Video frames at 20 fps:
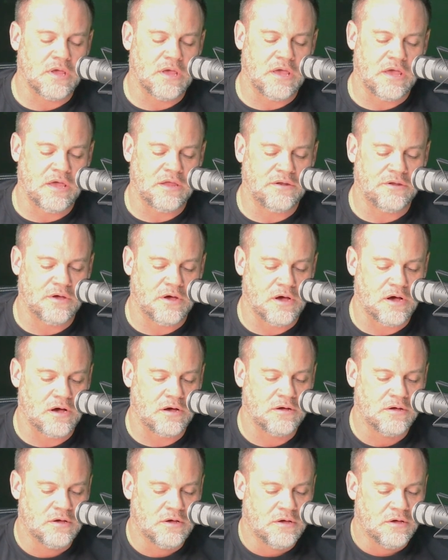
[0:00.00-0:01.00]
And I
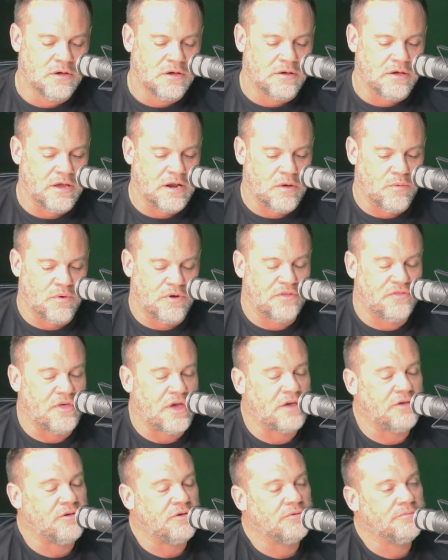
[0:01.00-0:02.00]
want to
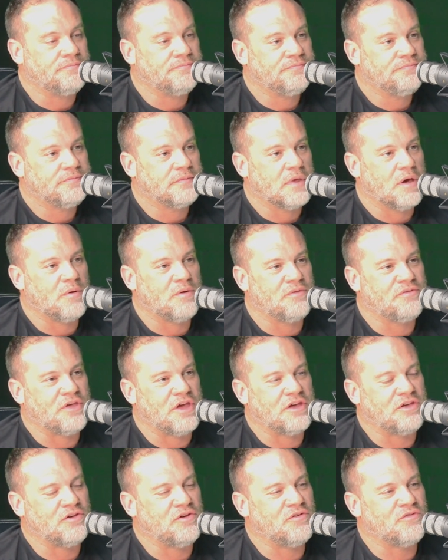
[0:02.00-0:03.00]
thank you. I want to
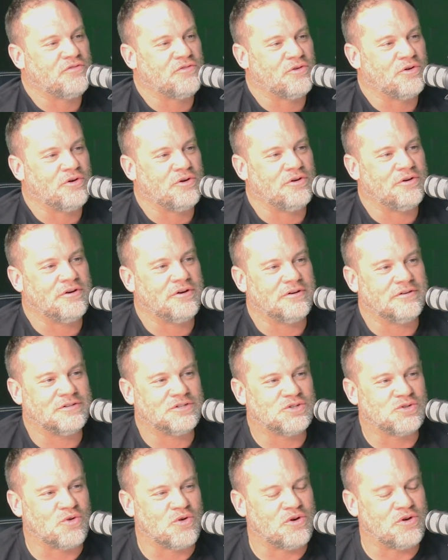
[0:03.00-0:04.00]
thank you for
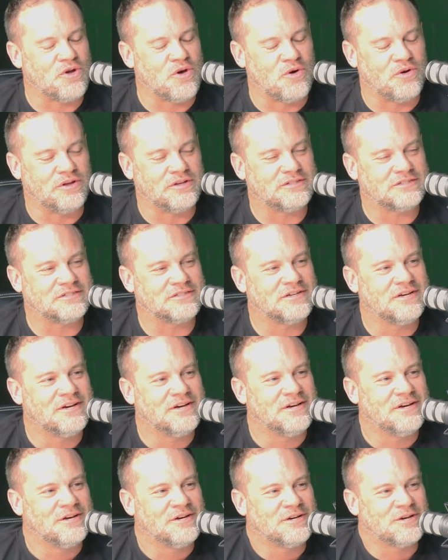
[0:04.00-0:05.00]
short notice
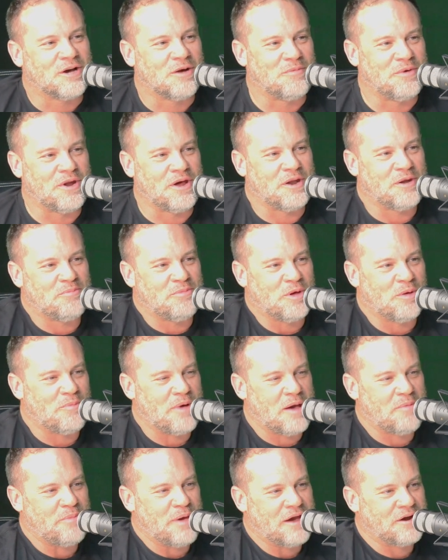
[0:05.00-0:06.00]
coming on to Built
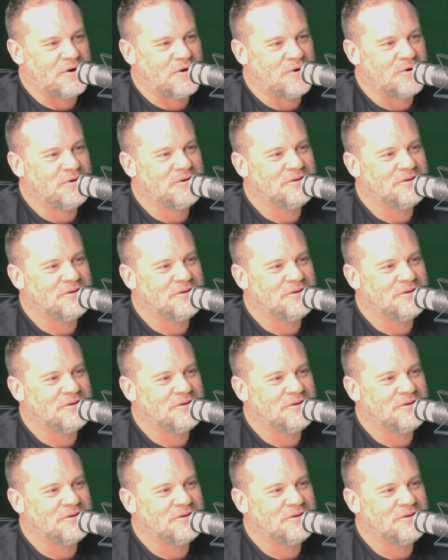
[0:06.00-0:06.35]
by Becker,